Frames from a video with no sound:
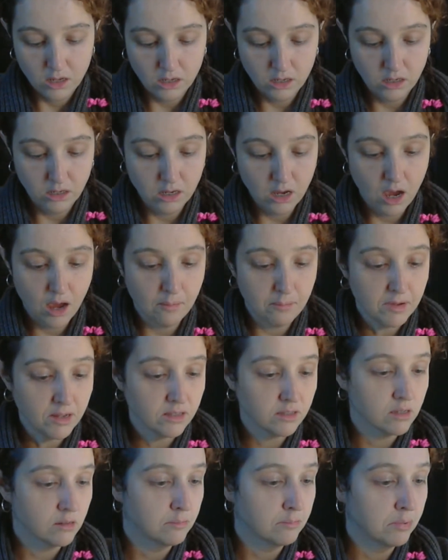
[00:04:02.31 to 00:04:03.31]
Yum!
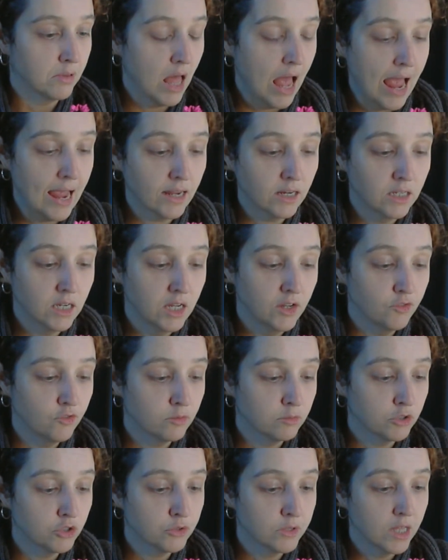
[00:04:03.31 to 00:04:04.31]
It's a black tea
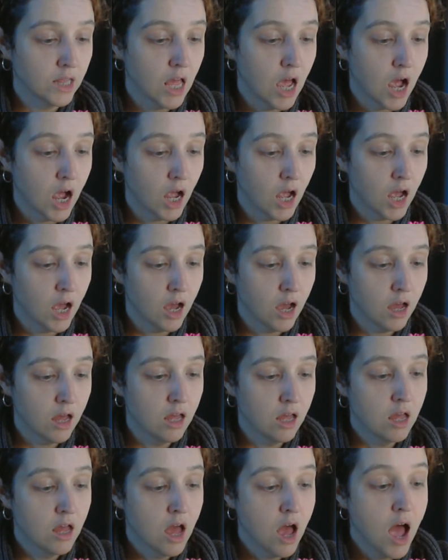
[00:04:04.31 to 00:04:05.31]
from Sri Lanka,
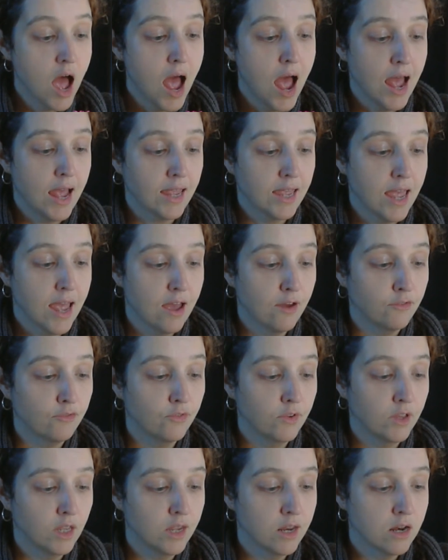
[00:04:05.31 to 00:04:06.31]
high
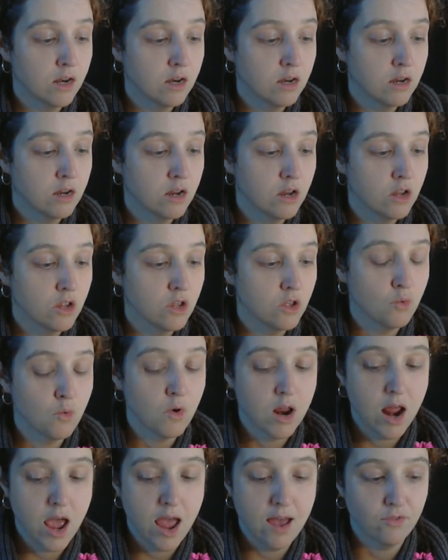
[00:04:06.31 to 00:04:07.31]
caffeine. You
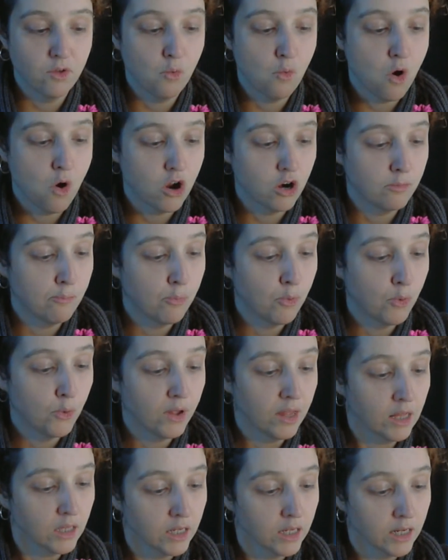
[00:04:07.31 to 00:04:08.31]
want to have the water
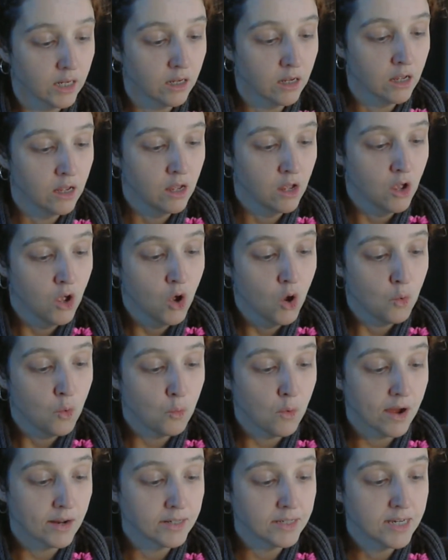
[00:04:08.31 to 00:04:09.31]
boiling.
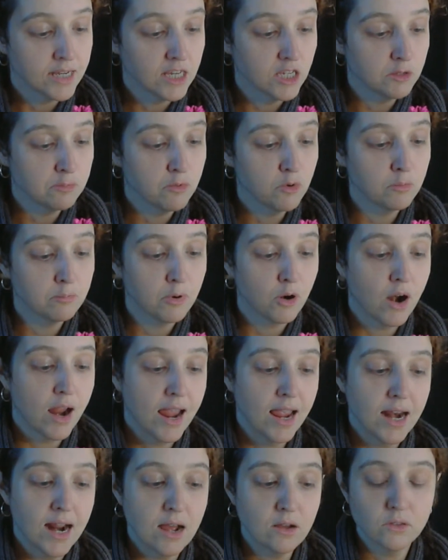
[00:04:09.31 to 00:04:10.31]
One teaspoon per
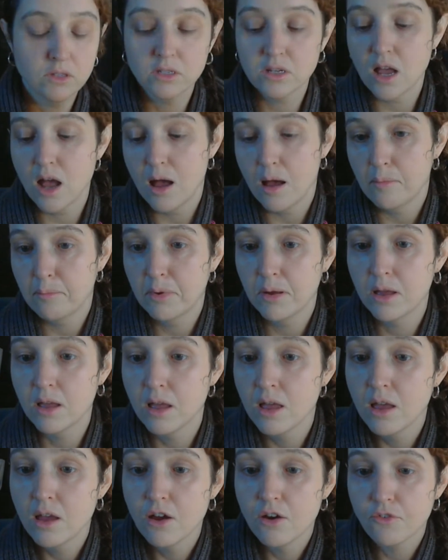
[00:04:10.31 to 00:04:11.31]
eight ounce cup
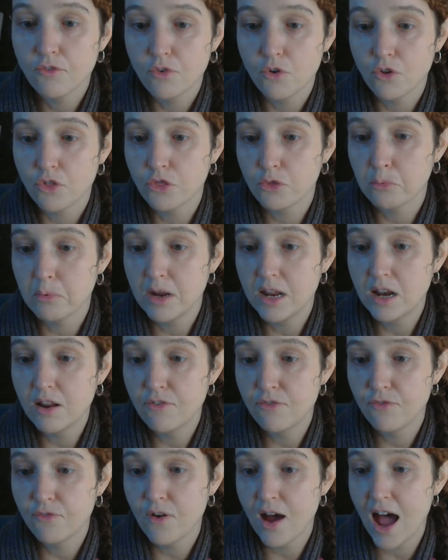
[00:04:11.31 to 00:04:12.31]
for three to
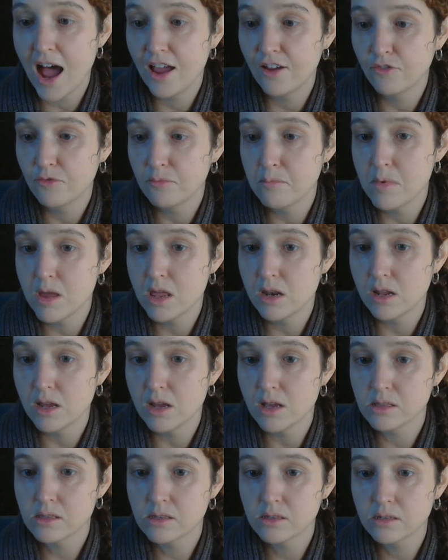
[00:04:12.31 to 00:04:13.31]
five
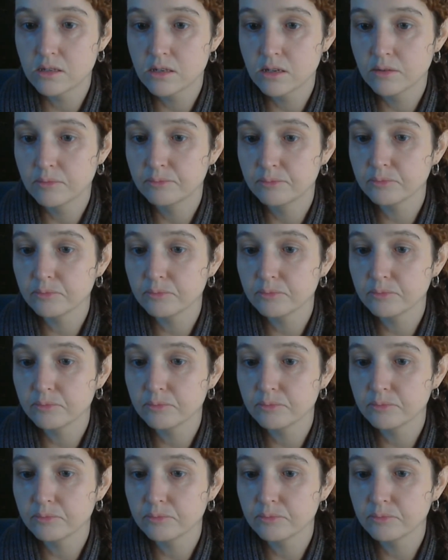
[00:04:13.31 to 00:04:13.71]
minutes.